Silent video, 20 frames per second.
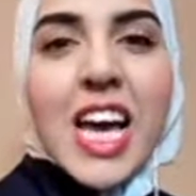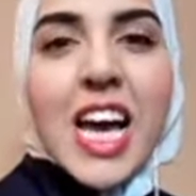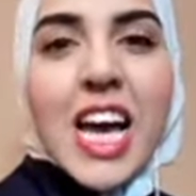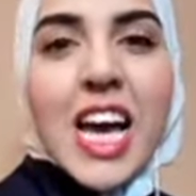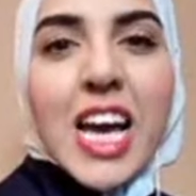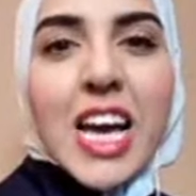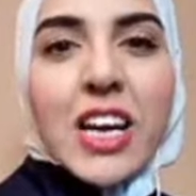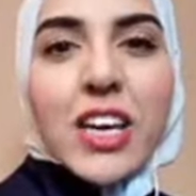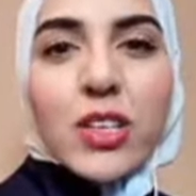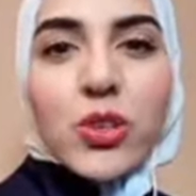
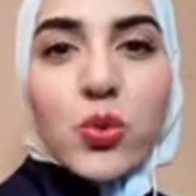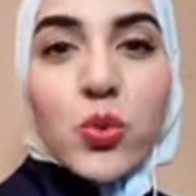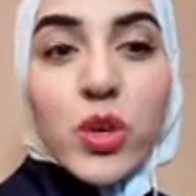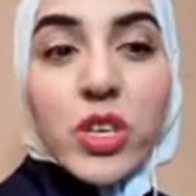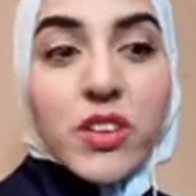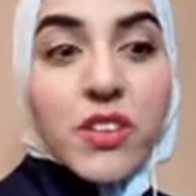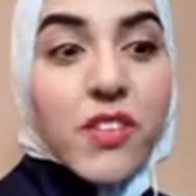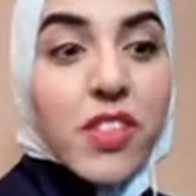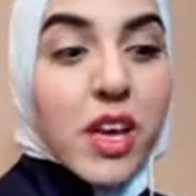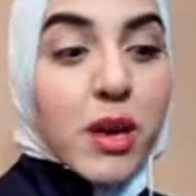And
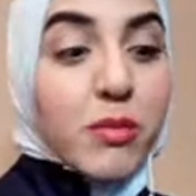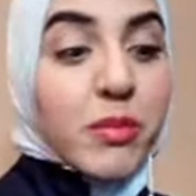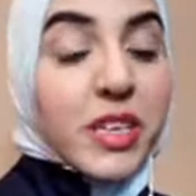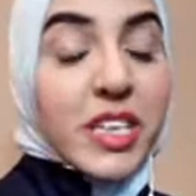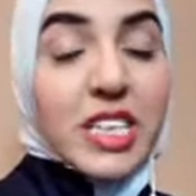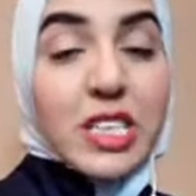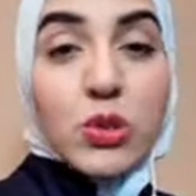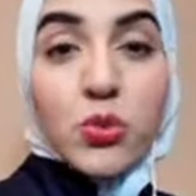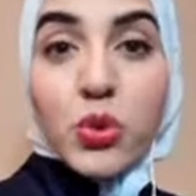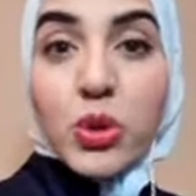one of them
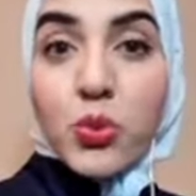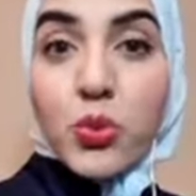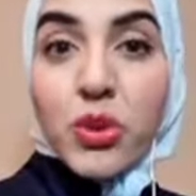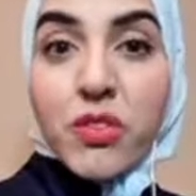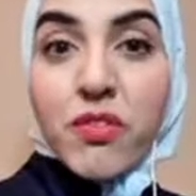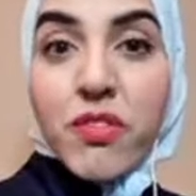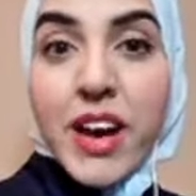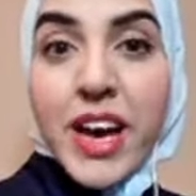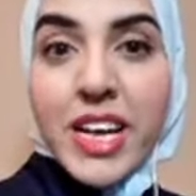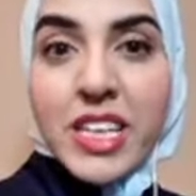is when
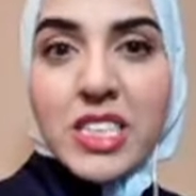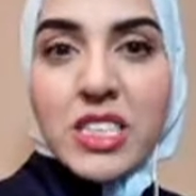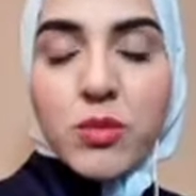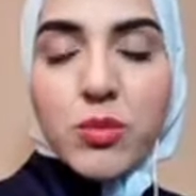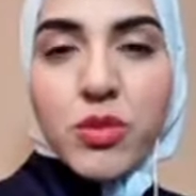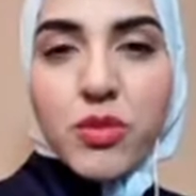we fast